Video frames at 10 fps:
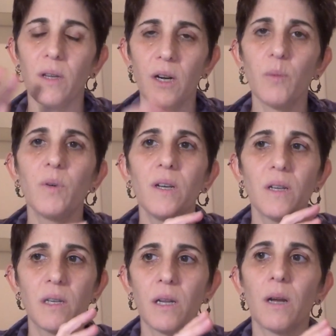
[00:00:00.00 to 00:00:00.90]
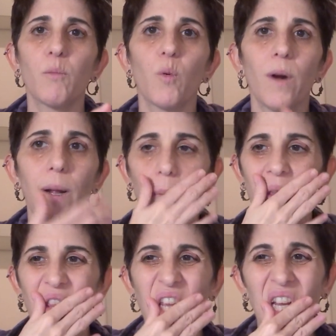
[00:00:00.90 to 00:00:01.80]
Therapy is the number
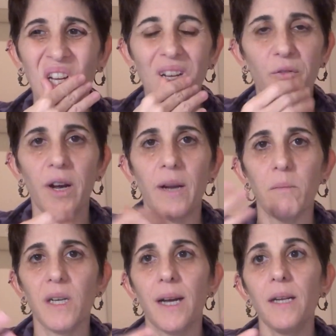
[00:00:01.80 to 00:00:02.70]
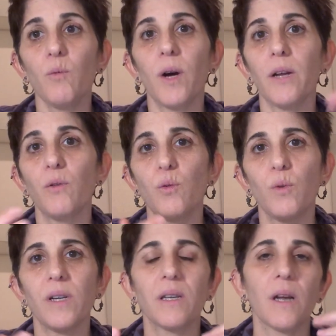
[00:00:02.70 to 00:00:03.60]
one thing if I meet anyone
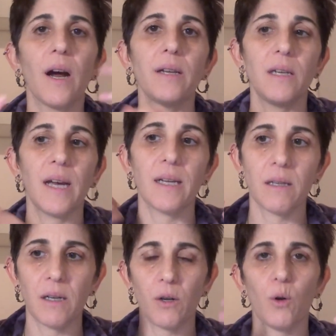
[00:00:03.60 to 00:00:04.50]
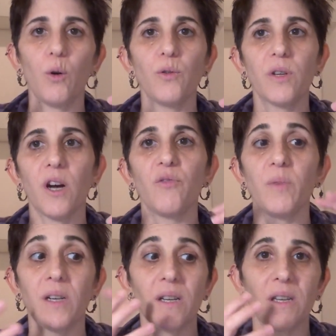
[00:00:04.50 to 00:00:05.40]
who is not yet their whole self
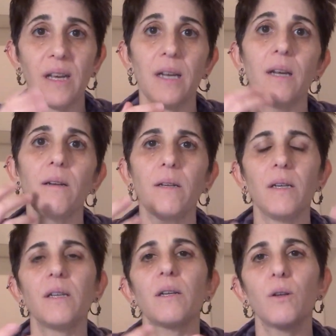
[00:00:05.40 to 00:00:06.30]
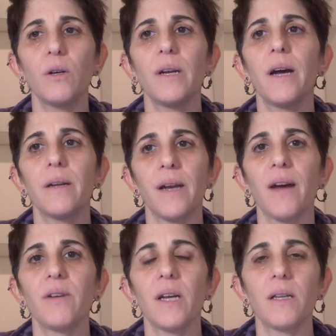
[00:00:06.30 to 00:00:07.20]
because they need to learn how to
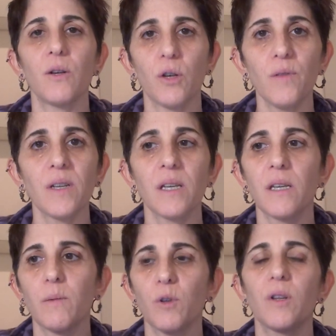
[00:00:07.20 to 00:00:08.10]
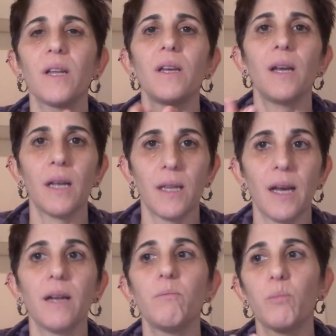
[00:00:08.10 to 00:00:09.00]
navigate their nervous system so that they can
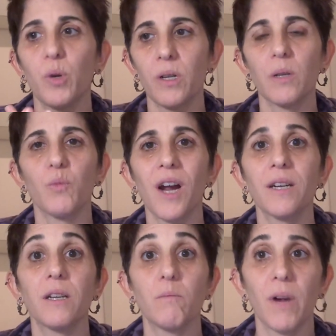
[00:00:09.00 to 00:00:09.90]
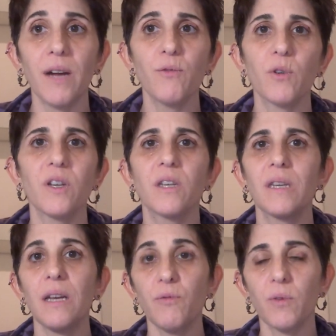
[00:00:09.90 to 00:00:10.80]
then put into practice mindfulness
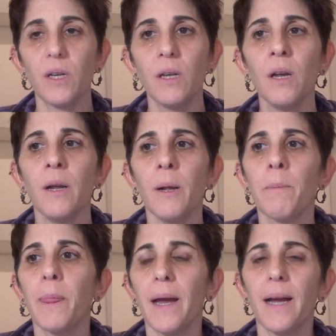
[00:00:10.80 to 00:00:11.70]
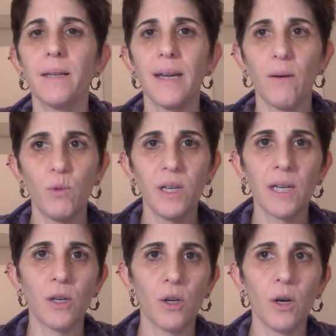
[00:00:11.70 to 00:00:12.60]
safely and that we
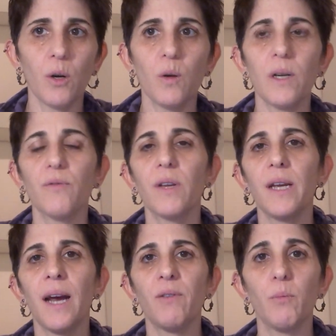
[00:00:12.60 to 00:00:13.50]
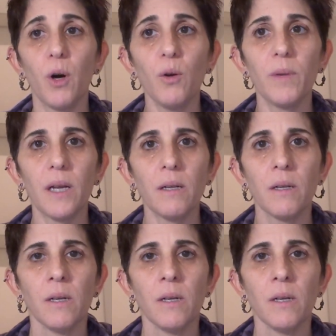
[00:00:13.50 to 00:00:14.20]
can know if they have a moment